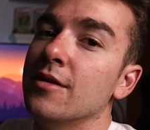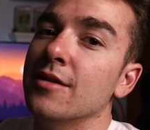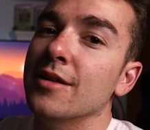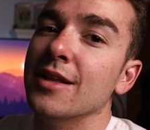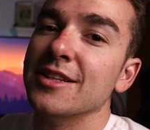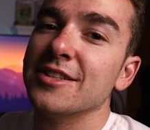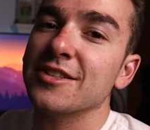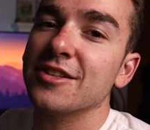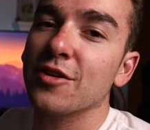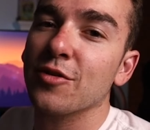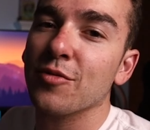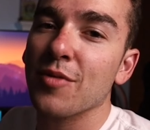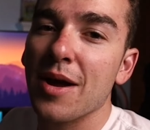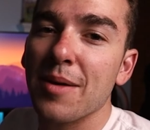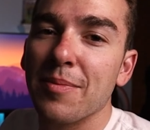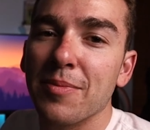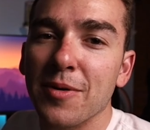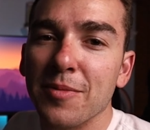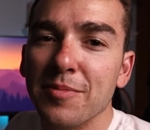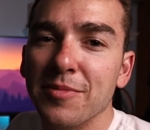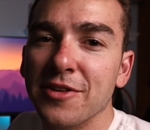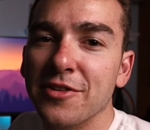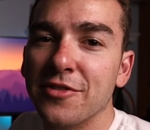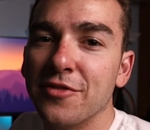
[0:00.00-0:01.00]
That's gonna wrap
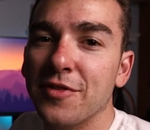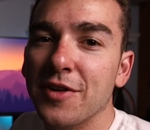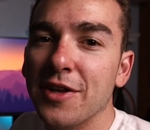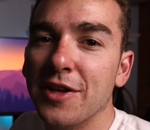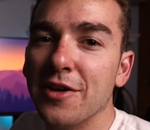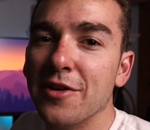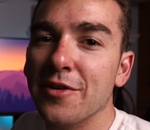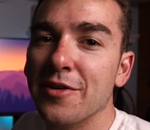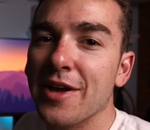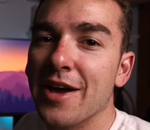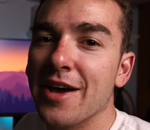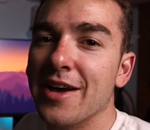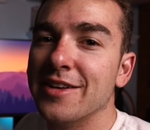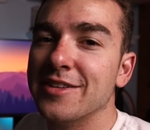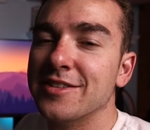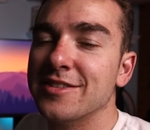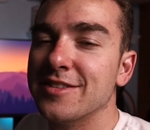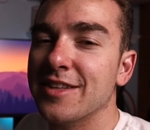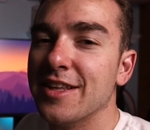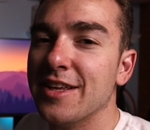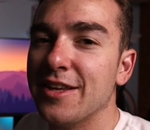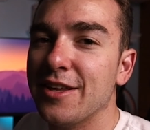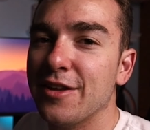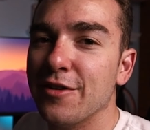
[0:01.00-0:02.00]
up this video, guys.
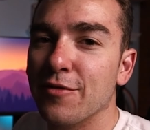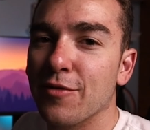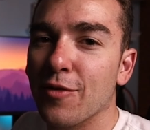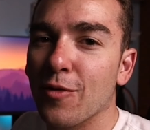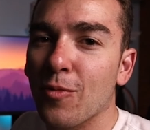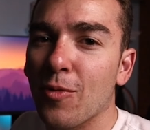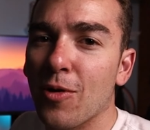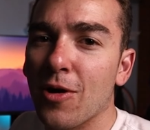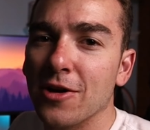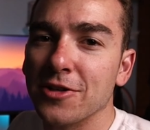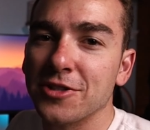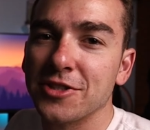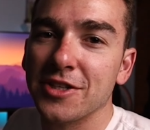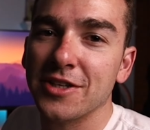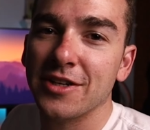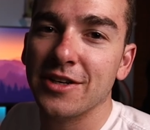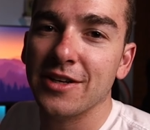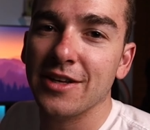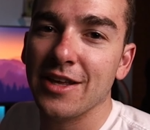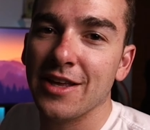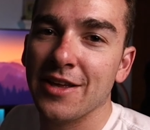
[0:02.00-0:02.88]
Thank you for watching.